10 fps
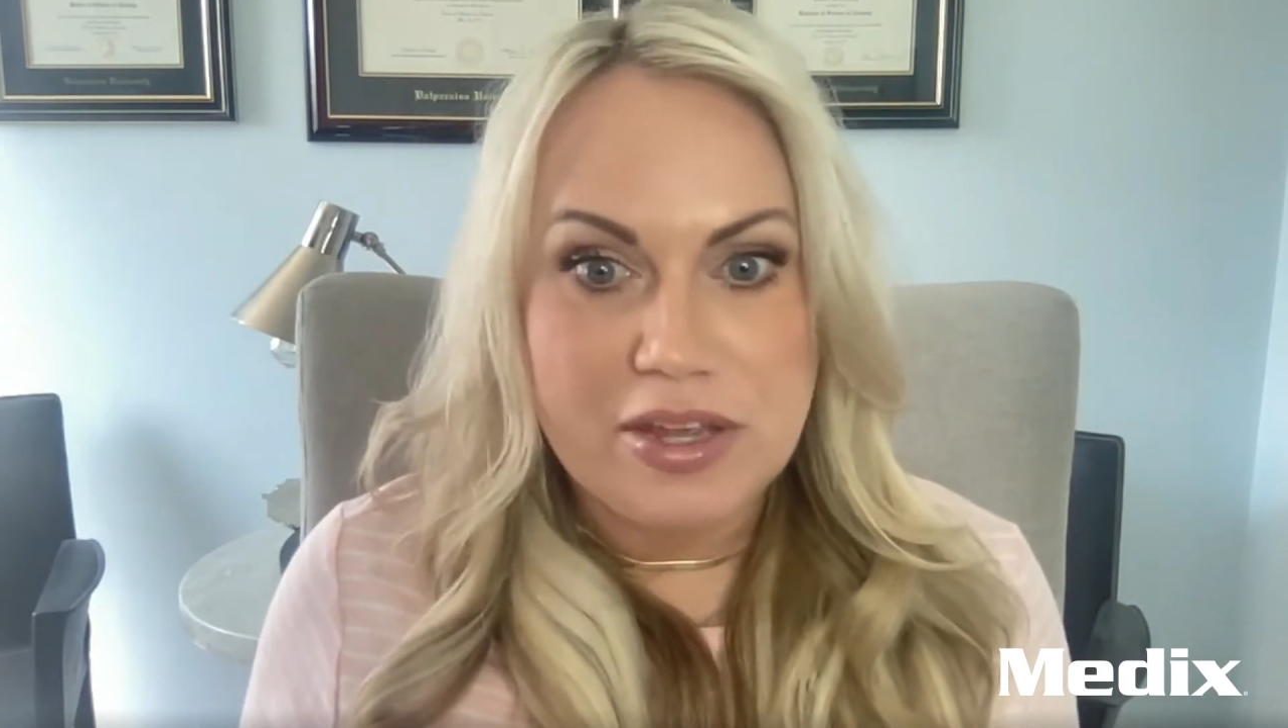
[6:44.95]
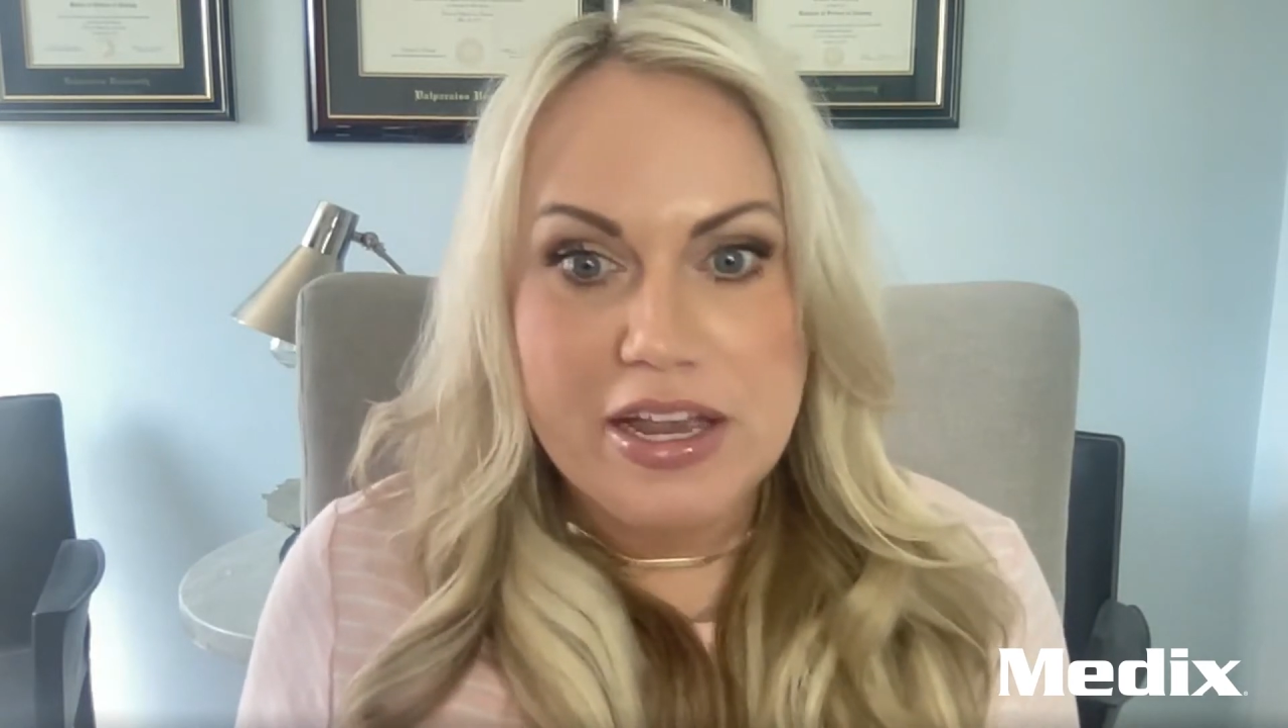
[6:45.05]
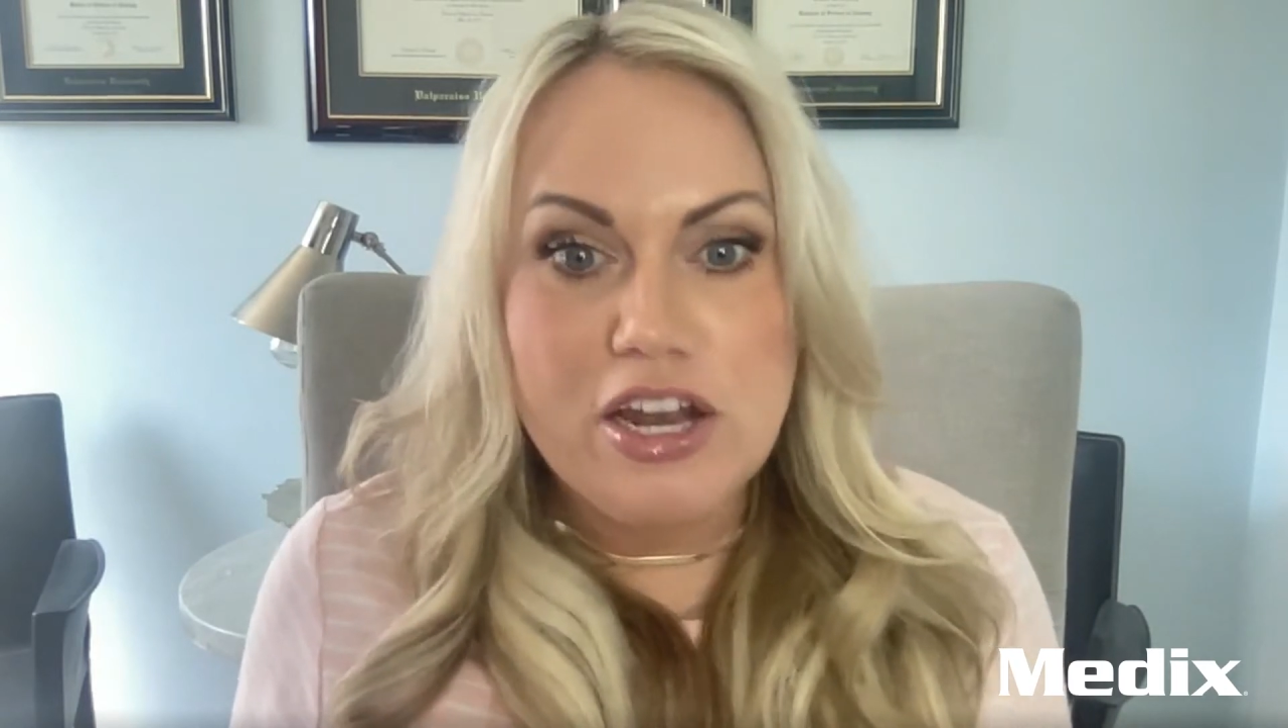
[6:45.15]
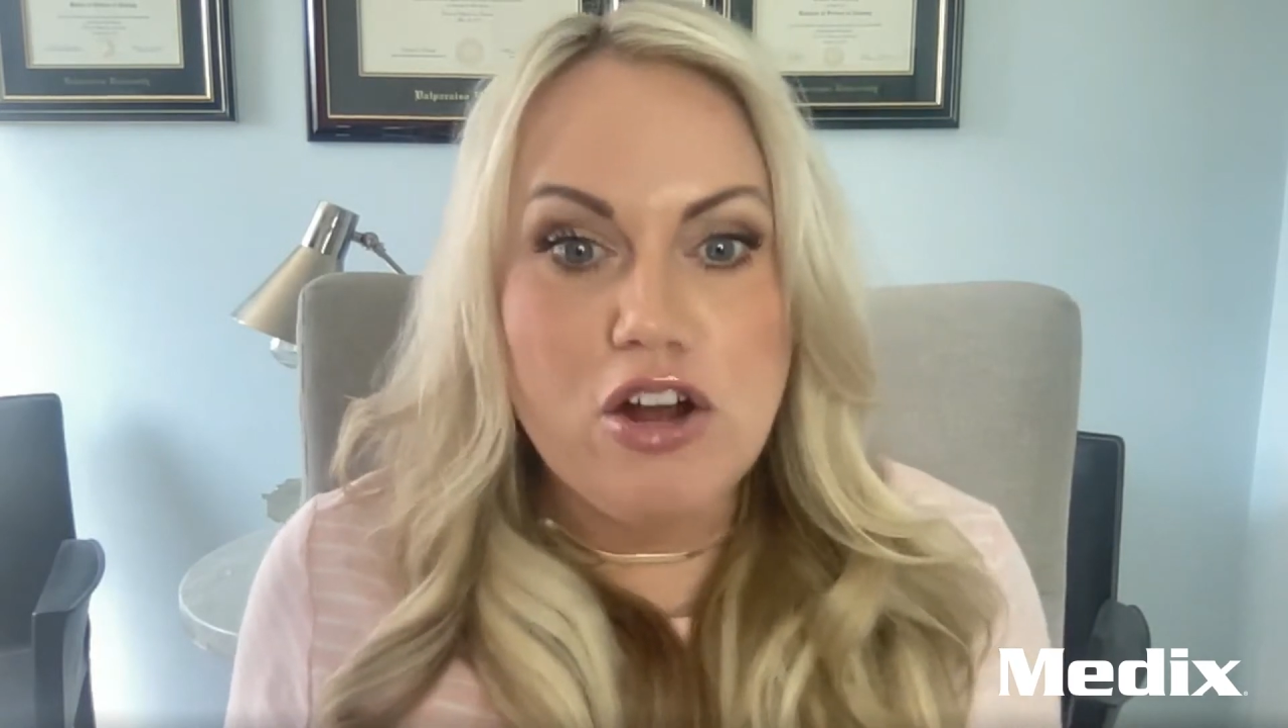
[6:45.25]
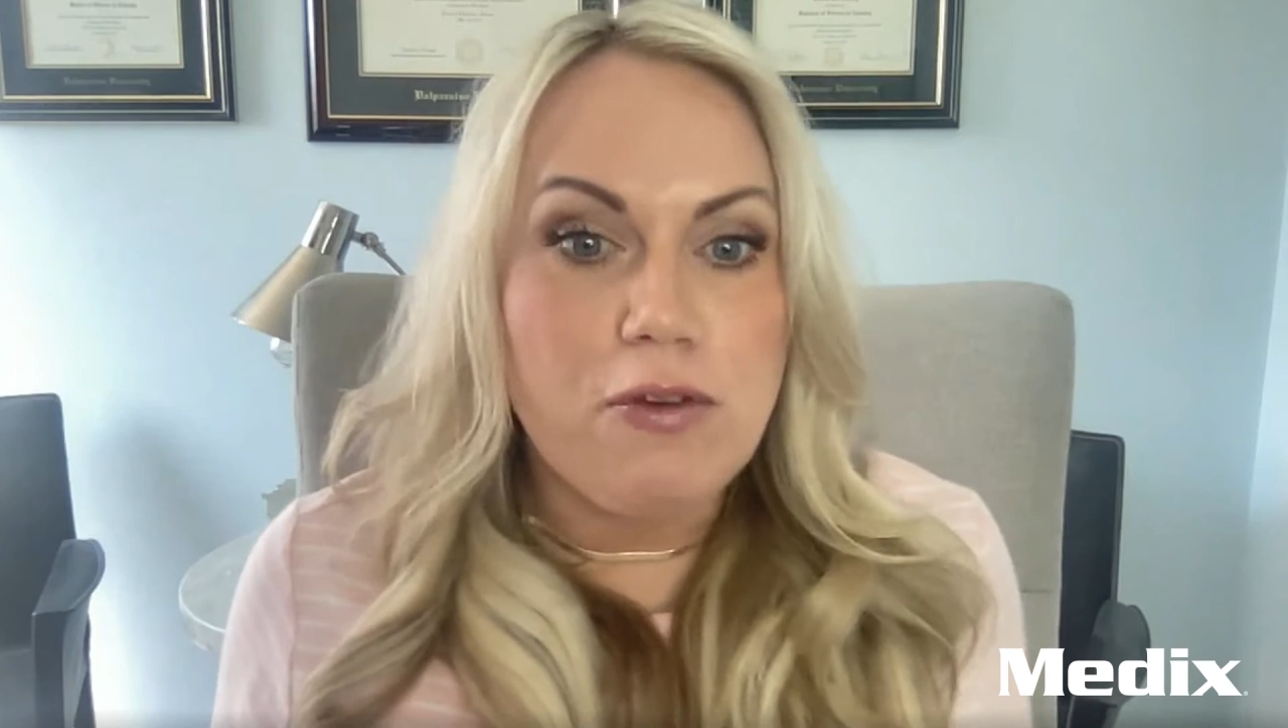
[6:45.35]

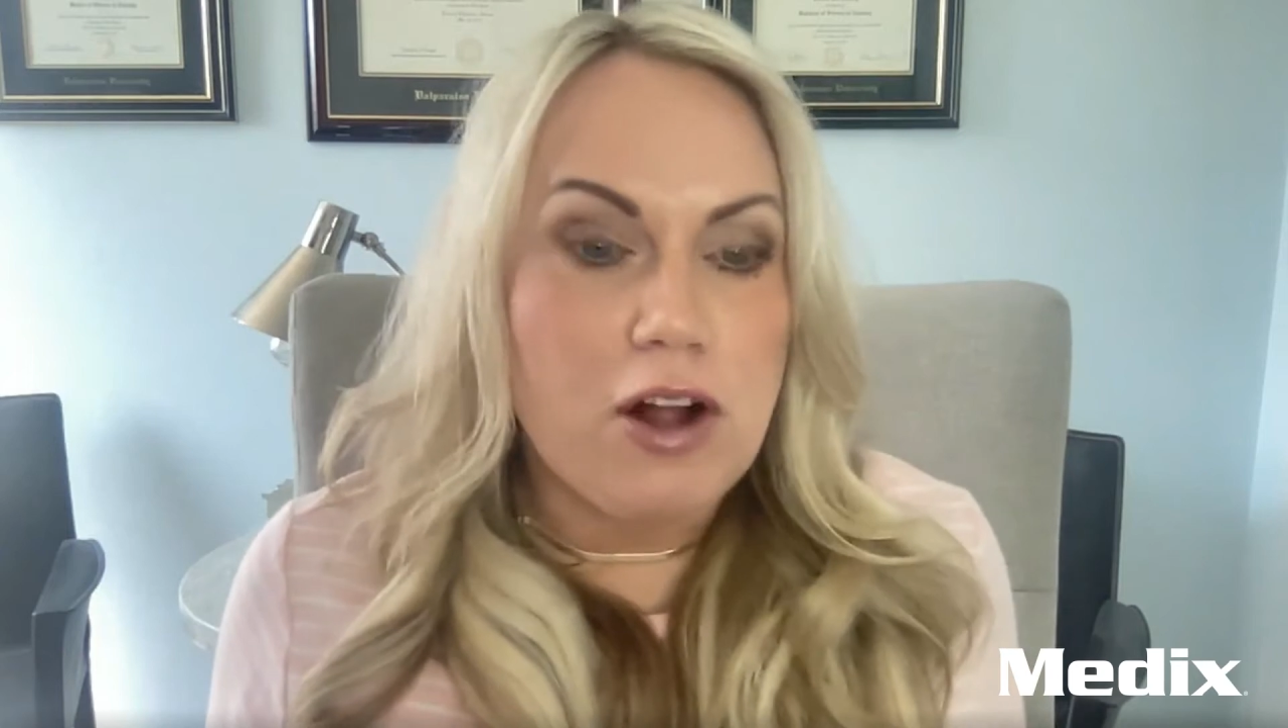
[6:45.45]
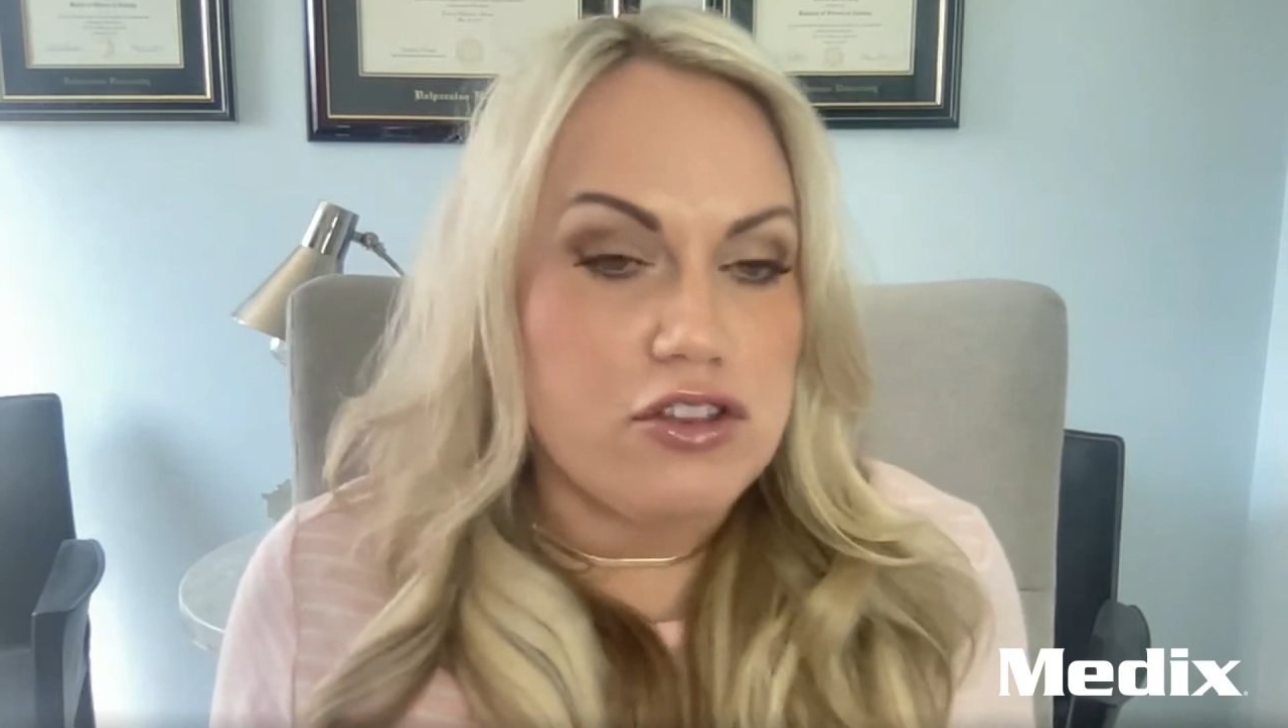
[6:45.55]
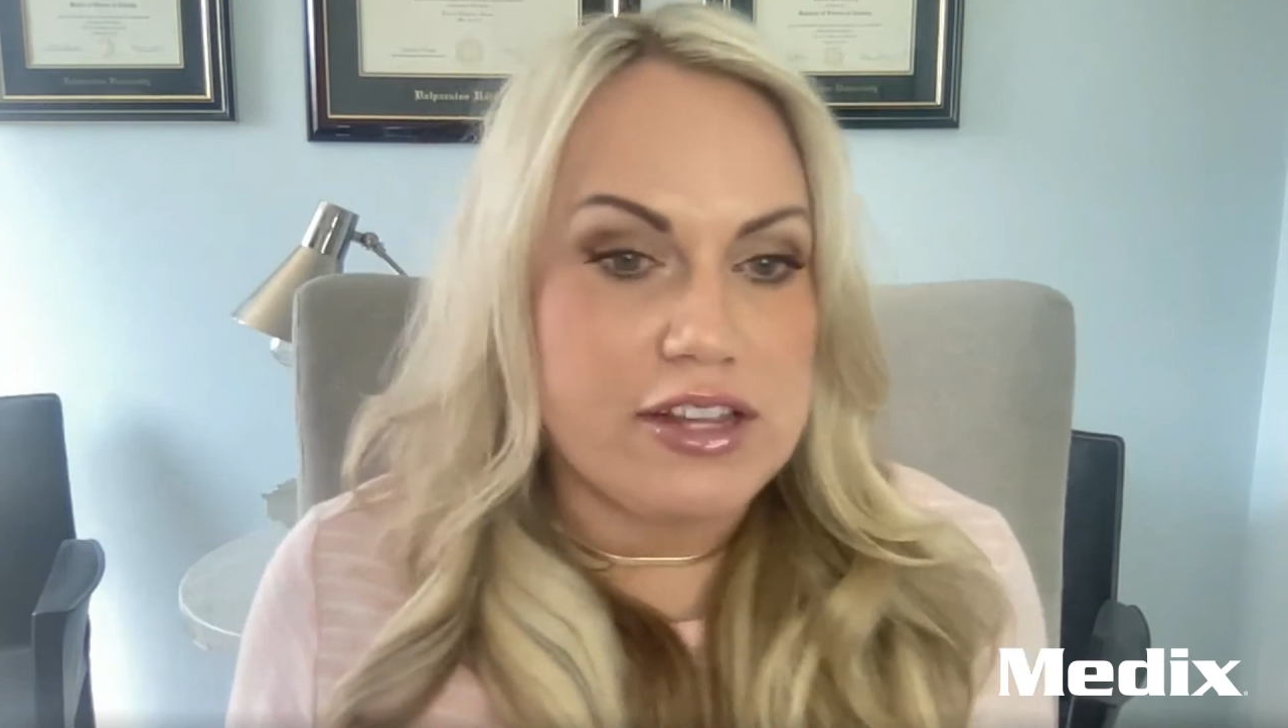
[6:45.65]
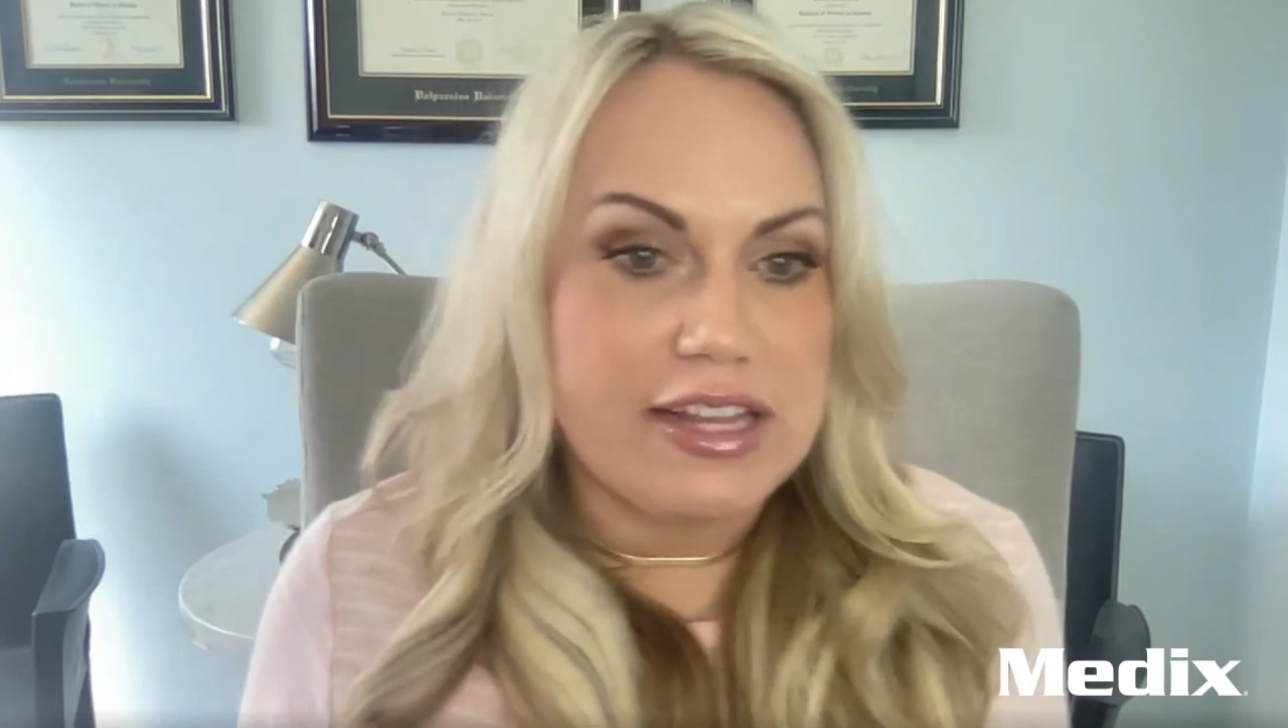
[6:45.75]
and overall just